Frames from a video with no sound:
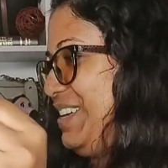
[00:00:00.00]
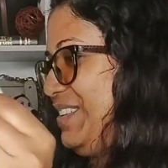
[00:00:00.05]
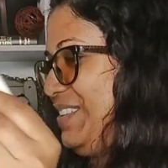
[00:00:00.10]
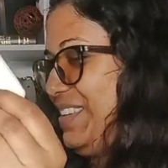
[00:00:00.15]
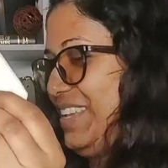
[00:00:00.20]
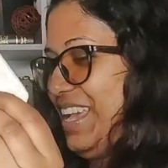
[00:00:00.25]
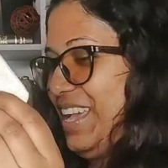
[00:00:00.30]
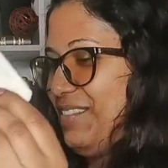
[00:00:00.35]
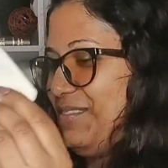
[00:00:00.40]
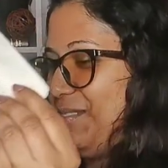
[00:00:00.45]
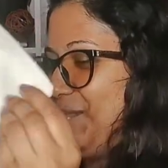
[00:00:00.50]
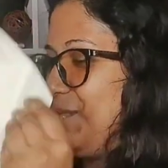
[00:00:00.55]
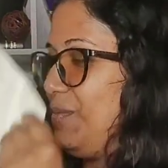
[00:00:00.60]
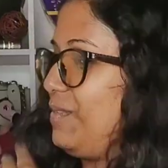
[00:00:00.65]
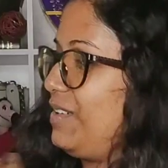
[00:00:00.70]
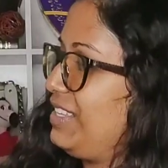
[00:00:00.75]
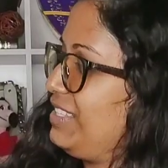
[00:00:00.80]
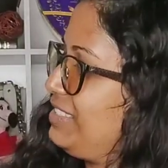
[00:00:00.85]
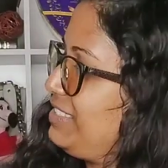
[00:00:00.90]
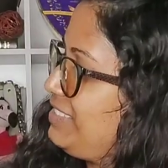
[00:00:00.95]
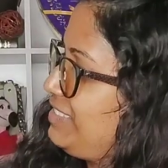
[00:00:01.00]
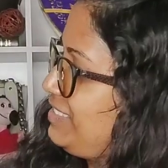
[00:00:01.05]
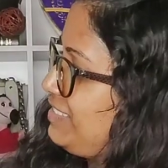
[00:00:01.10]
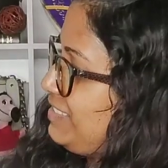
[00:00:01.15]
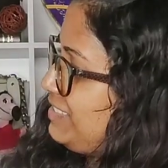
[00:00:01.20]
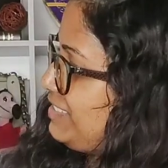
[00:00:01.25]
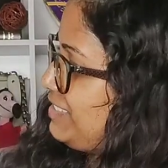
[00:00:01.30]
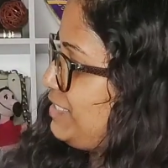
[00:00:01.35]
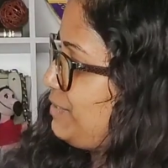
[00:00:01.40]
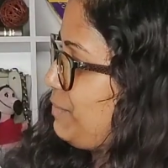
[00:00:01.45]
You have one
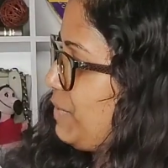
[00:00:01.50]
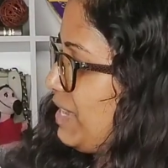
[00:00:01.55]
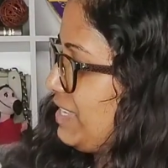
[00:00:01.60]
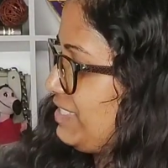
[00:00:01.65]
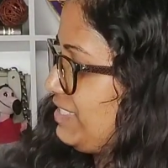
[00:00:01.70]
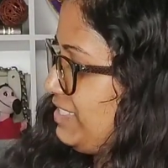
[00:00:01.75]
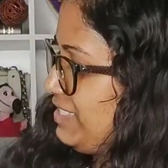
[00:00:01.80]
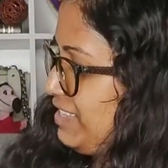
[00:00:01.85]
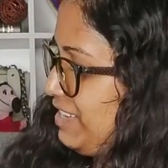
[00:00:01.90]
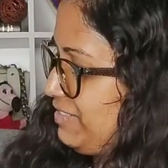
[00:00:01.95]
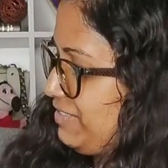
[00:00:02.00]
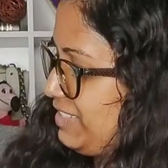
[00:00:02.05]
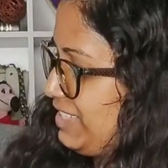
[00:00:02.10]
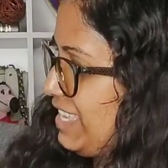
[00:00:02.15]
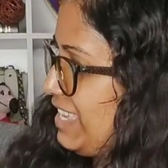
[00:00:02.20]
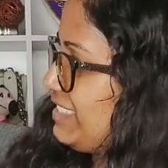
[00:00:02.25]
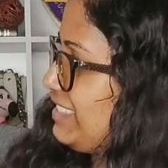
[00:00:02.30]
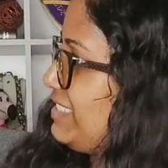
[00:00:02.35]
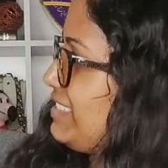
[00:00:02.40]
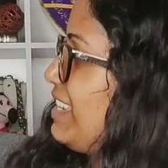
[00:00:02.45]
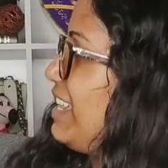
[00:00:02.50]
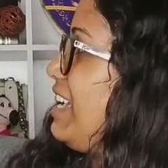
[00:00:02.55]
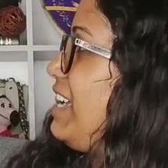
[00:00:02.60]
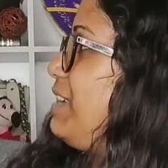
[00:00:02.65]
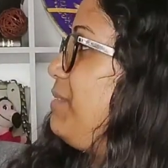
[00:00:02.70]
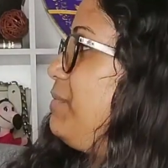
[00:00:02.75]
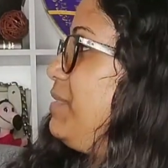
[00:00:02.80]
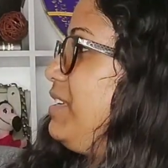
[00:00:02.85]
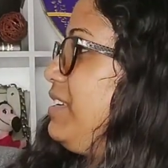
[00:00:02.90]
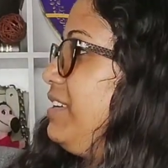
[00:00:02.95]
spicy novel at a
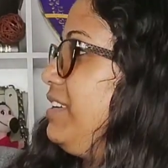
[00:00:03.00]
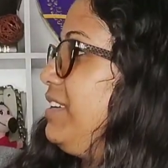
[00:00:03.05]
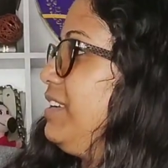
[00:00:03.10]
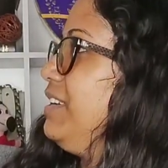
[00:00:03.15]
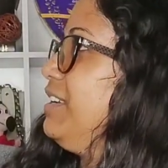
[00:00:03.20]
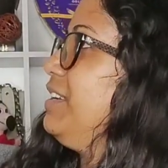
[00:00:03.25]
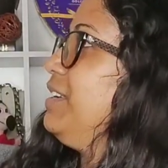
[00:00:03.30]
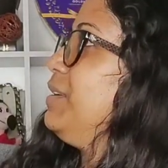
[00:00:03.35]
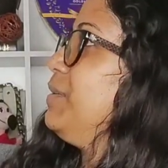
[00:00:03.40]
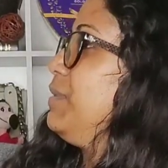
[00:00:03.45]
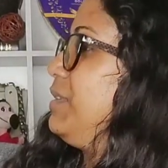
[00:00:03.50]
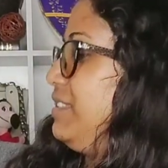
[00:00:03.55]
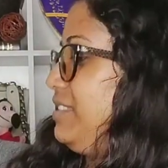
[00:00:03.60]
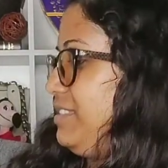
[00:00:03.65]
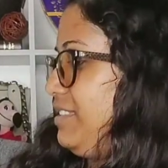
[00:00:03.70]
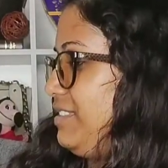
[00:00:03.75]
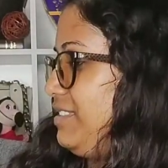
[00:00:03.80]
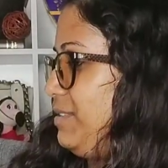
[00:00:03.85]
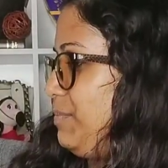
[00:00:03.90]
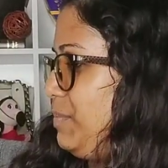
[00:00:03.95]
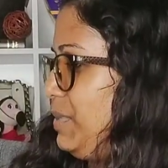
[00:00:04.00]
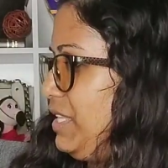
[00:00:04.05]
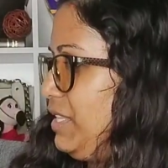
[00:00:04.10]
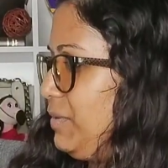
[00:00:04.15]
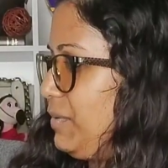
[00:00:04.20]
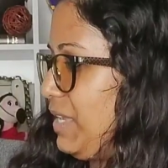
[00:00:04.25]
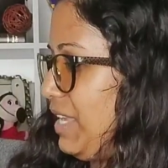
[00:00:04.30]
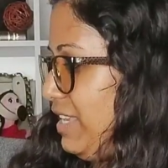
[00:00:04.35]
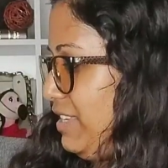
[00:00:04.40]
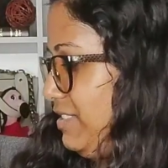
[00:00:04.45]
time. What is this? A
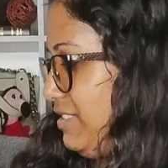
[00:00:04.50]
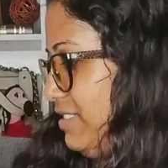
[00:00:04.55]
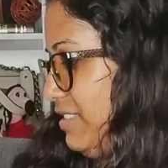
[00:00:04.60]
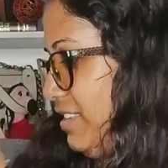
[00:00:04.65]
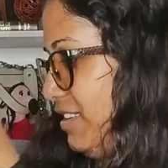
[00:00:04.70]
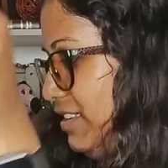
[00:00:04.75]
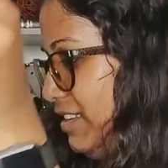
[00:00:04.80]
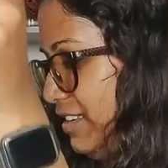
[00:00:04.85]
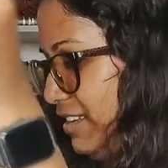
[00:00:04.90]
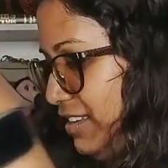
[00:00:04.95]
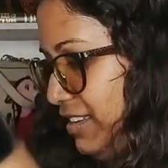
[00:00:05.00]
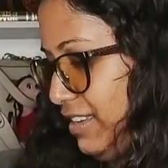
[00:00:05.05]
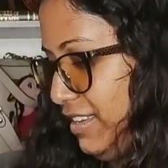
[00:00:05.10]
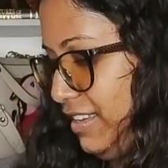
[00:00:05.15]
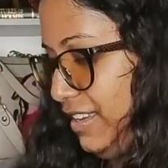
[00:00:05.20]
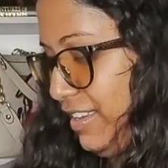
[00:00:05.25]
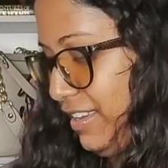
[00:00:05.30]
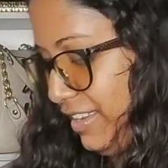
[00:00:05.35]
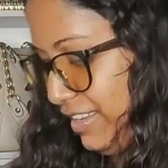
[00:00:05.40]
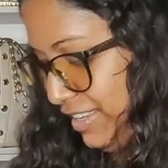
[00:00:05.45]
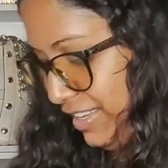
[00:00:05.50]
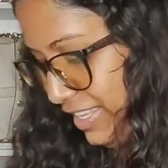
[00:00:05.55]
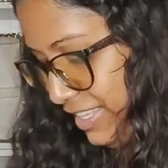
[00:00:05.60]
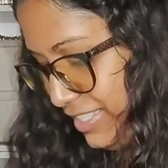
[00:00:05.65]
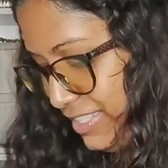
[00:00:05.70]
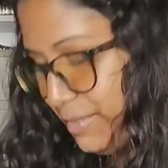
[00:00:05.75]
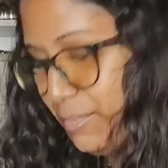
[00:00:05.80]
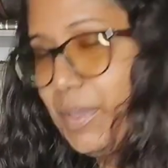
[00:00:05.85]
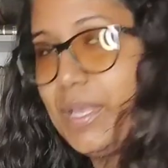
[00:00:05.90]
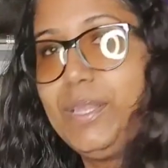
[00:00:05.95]
pillowcase.
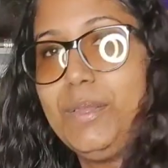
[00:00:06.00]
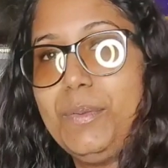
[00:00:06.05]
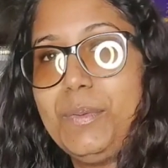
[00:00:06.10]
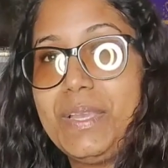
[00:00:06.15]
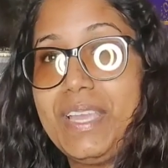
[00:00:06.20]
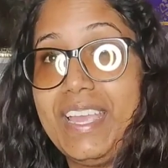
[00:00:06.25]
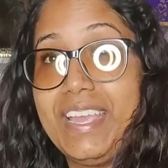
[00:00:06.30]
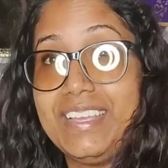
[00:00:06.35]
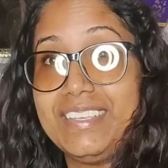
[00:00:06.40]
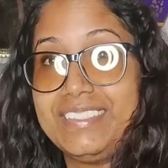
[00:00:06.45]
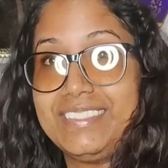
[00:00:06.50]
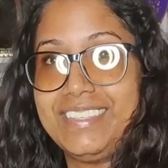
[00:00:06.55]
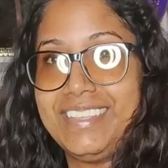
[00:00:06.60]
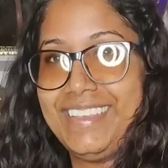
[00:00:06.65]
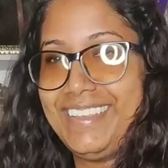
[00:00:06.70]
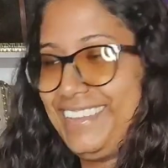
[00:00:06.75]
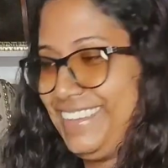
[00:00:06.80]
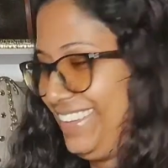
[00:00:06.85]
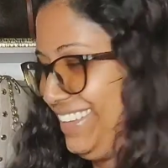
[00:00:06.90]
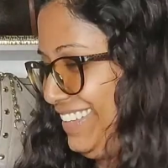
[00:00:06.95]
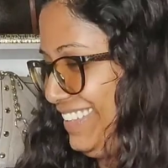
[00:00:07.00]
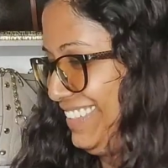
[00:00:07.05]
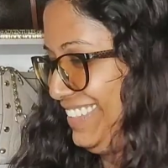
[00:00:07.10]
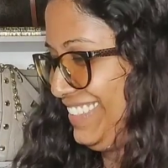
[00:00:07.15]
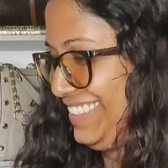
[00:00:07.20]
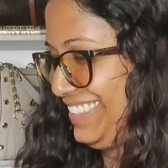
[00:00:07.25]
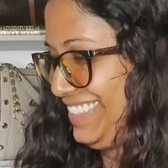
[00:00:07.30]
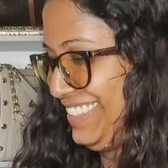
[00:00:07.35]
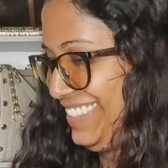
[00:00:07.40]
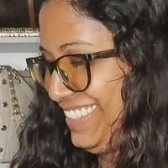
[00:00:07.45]
It's a pillowcase.
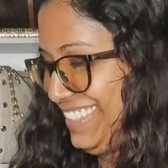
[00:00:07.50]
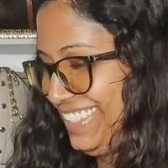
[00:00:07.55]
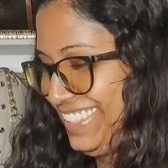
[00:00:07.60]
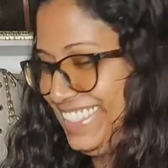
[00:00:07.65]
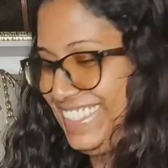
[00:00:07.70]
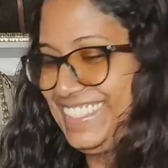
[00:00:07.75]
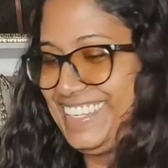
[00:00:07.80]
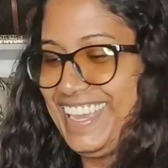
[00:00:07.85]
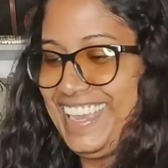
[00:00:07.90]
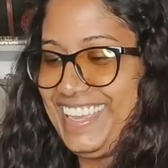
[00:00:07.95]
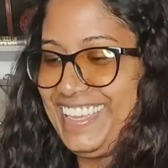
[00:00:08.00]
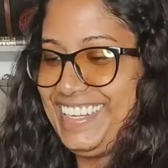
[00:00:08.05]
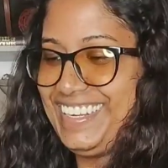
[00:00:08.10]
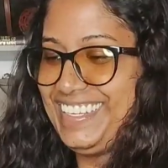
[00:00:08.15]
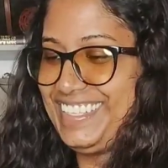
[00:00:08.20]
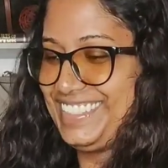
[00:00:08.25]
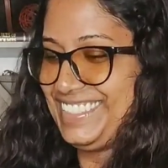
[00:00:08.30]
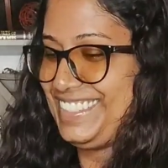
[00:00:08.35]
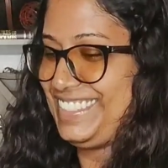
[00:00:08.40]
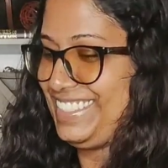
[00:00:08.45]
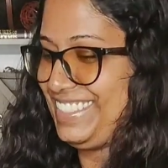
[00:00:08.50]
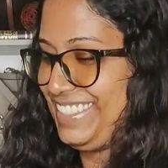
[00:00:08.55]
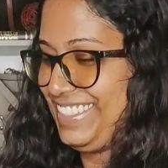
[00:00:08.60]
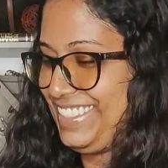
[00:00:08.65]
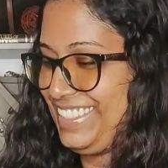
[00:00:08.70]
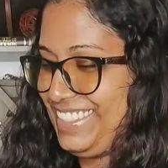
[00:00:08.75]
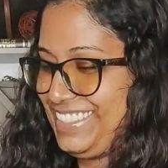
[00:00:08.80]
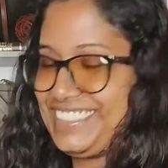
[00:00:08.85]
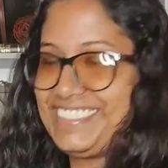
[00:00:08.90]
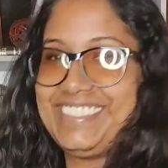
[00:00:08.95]
Yeah, it is.
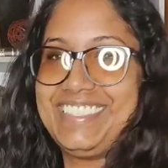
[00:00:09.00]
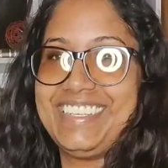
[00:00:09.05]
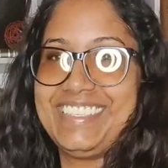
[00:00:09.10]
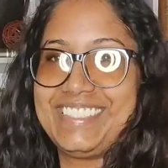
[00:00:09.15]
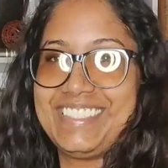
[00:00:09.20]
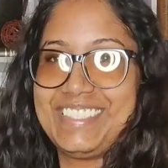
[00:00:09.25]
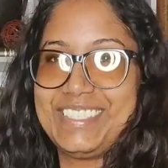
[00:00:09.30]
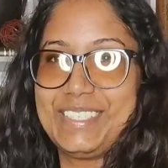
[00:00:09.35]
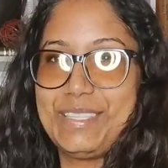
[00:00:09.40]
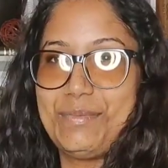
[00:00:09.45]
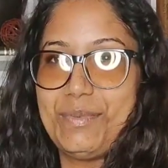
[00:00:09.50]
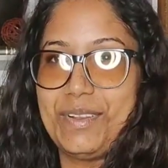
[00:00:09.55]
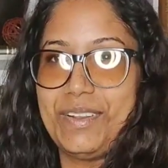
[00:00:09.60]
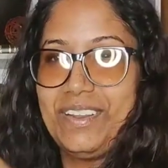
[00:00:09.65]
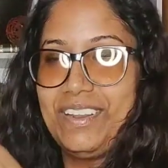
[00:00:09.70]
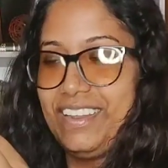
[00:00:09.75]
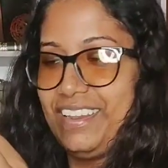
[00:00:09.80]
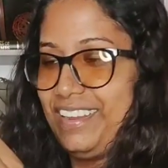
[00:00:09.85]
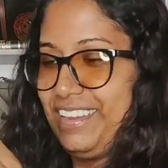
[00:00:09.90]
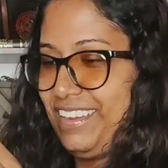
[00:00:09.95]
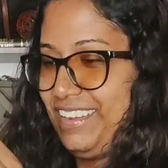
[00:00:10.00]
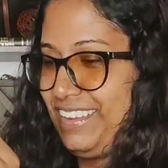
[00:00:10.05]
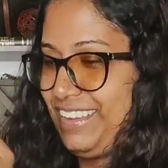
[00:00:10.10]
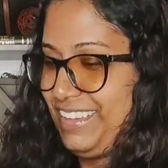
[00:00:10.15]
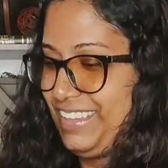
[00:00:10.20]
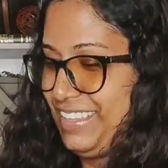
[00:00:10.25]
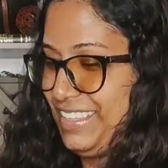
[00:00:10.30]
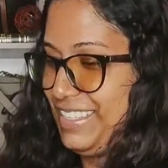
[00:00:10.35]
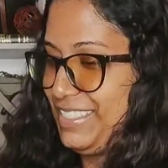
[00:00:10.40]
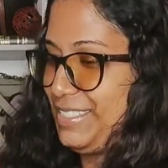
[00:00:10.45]
See, here's the zipper.
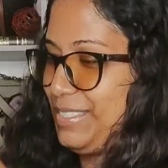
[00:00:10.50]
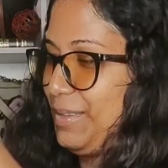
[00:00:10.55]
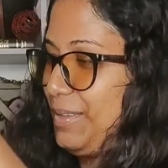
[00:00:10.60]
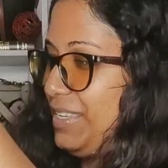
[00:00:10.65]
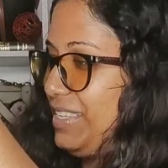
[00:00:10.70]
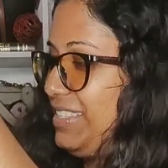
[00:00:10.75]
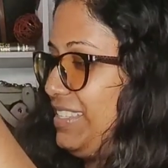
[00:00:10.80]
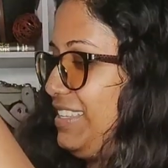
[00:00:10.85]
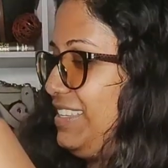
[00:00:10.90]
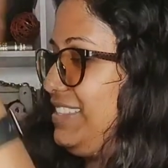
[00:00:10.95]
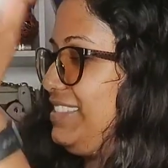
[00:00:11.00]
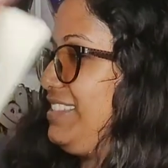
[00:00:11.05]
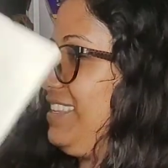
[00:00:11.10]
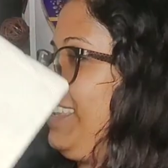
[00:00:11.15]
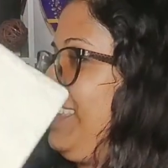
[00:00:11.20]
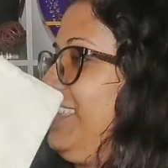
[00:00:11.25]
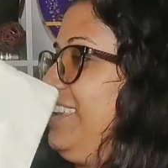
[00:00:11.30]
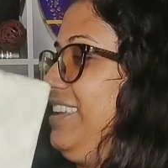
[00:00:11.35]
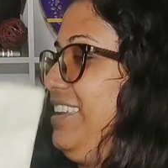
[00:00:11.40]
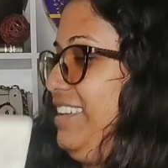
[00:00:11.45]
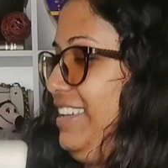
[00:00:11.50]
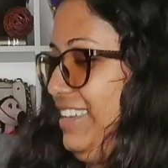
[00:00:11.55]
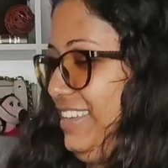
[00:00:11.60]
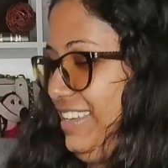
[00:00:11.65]
So it is a,